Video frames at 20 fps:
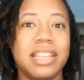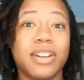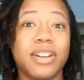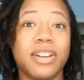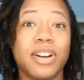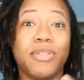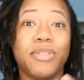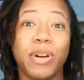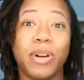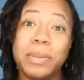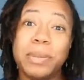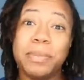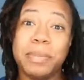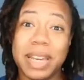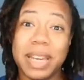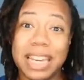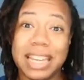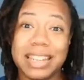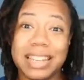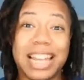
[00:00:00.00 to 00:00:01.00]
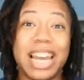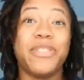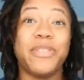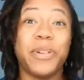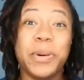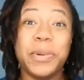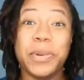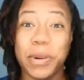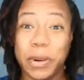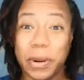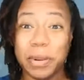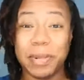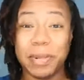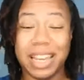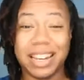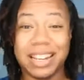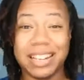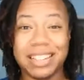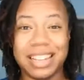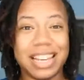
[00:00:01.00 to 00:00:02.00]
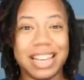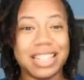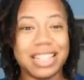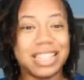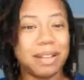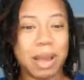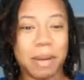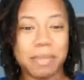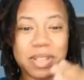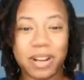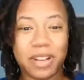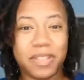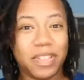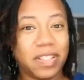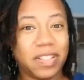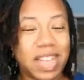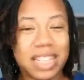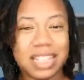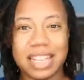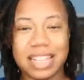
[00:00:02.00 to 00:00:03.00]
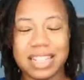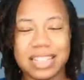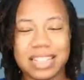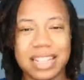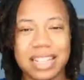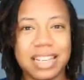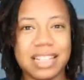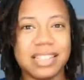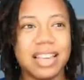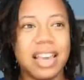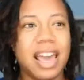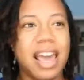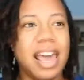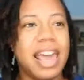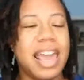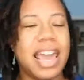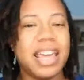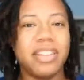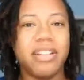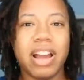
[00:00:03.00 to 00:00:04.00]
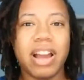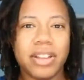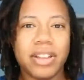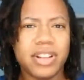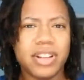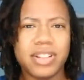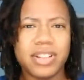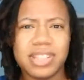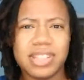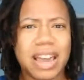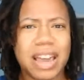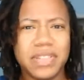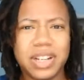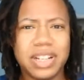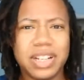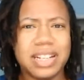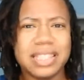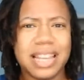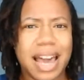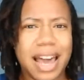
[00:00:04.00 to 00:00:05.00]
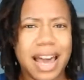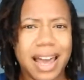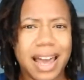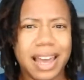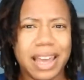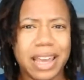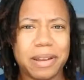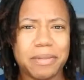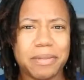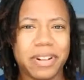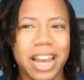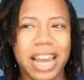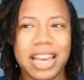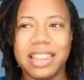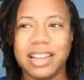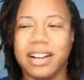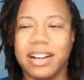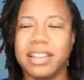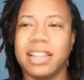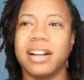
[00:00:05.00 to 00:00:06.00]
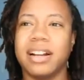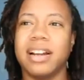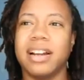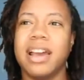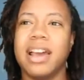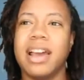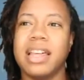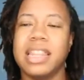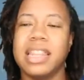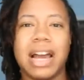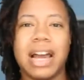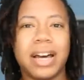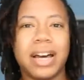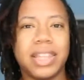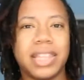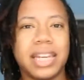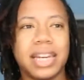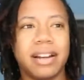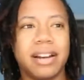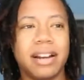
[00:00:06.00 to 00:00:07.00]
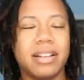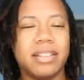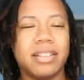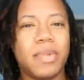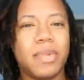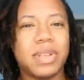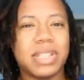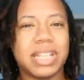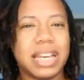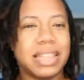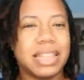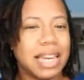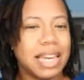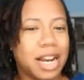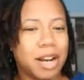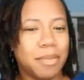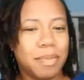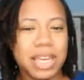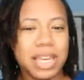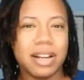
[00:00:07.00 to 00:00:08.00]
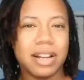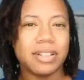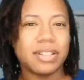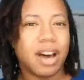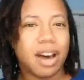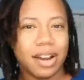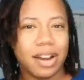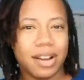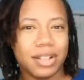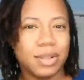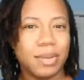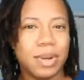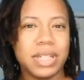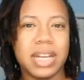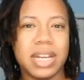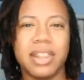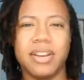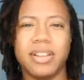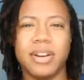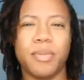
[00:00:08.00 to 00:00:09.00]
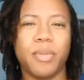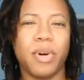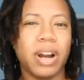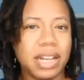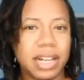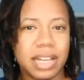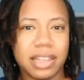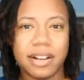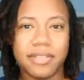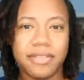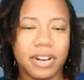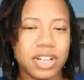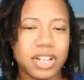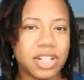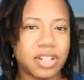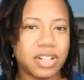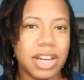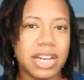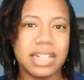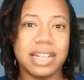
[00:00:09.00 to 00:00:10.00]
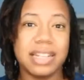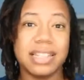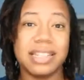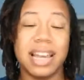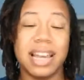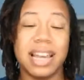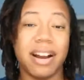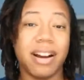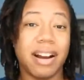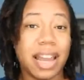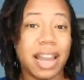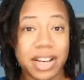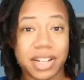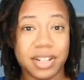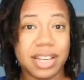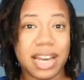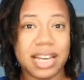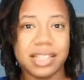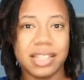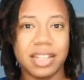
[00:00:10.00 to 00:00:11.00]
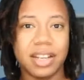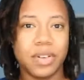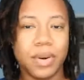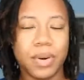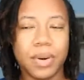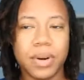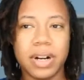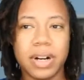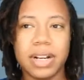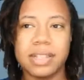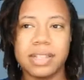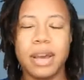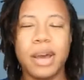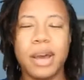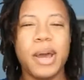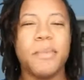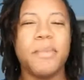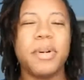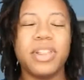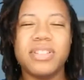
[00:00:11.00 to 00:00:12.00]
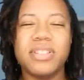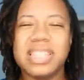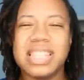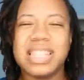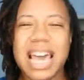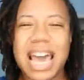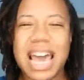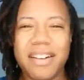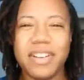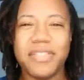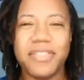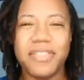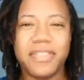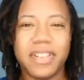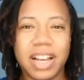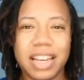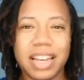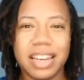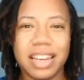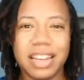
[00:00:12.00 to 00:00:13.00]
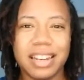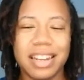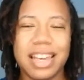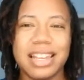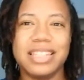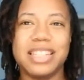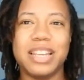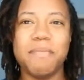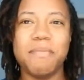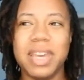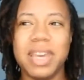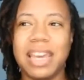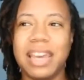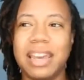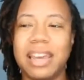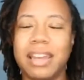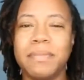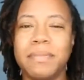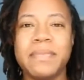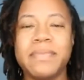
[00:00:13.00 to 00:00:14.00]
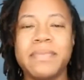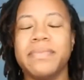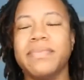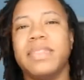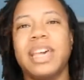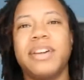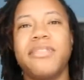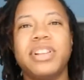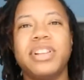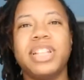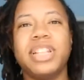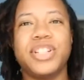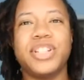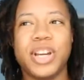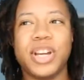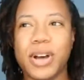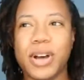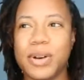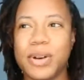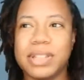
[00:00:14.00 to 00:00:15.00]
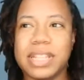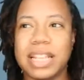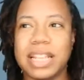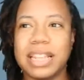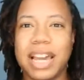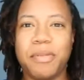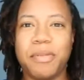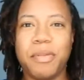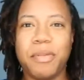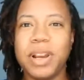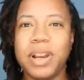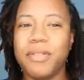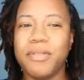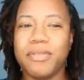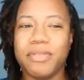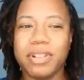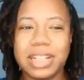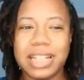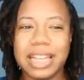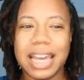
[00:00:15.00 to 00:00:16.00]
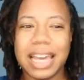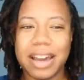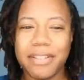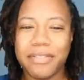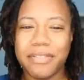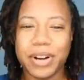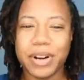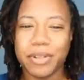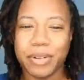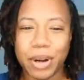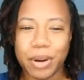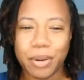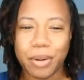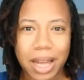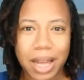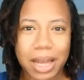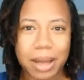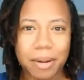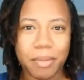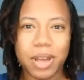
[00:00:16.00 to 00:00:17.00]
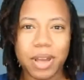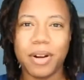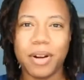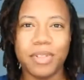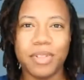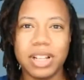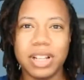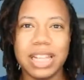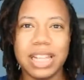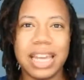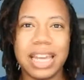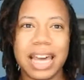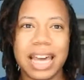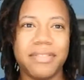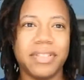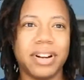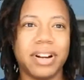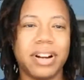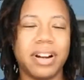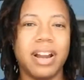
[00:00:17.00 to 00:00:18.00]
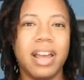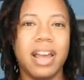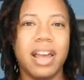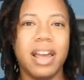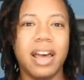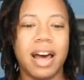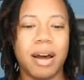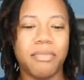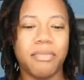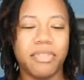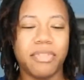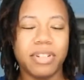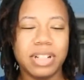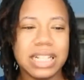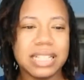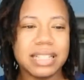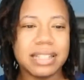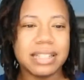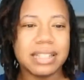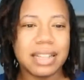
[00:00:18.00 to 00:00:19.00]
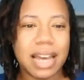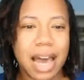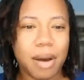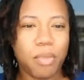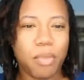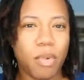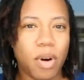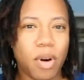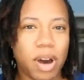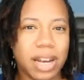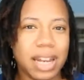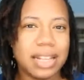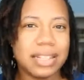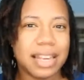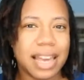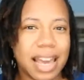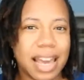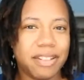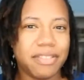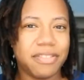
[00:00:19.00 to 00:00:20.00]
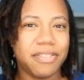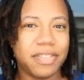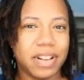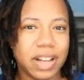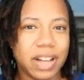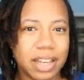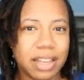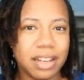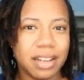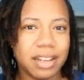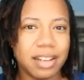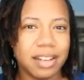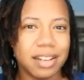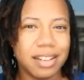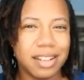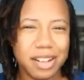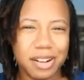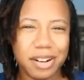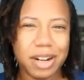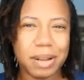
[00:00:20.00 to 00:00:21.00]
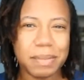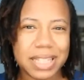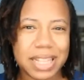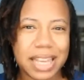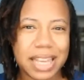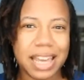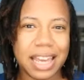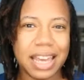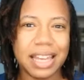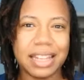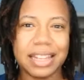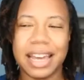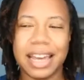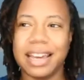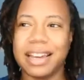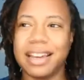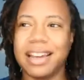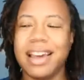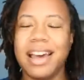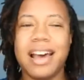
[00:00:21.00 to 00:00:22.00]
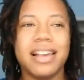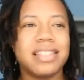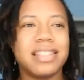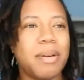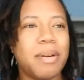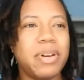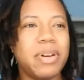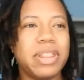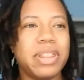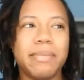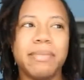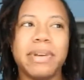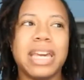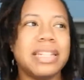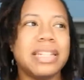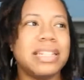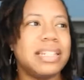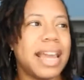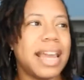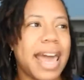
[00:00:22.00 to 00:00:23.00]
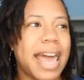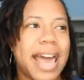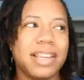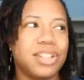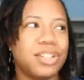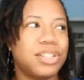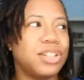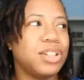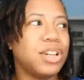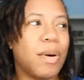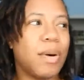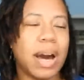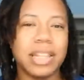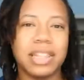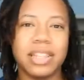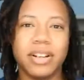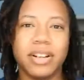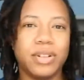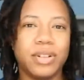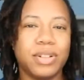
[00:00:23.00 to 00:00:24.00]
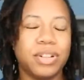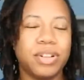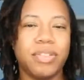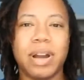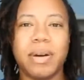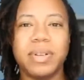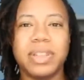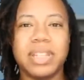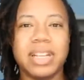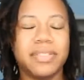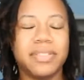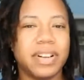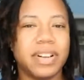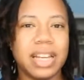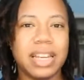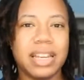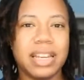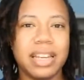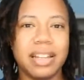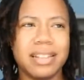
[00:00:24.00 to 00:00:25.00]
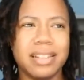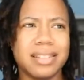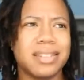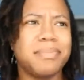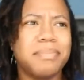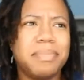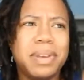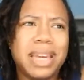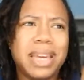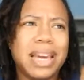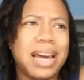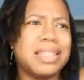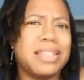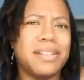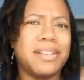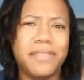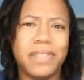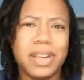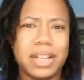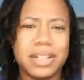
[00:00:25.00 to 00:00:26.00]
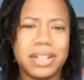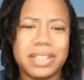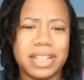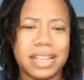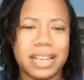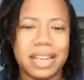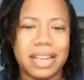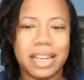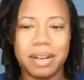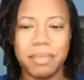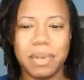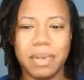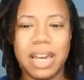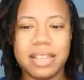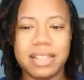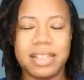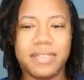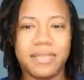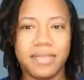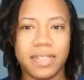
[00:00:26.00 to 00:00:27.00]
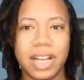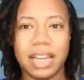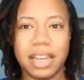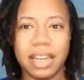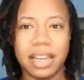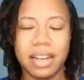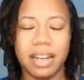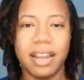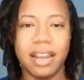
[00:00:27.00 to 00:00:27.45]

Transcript: grown men, like grown men, like sometimes in their 50s, 60s, and they're out there just having a good time, right? They're out there, and it's almost like therapy. They're talking to each other. They're working out their frustrations. They are exercising, of course, but they're just having fun. And to me, it really shows that like we don't really ever grow up. We don't really ever really stop wanting to have fun. You know what I'm saying? Like some of them get jazzed just to go out there and go shoot around with their friends because it feels good, because it's fun.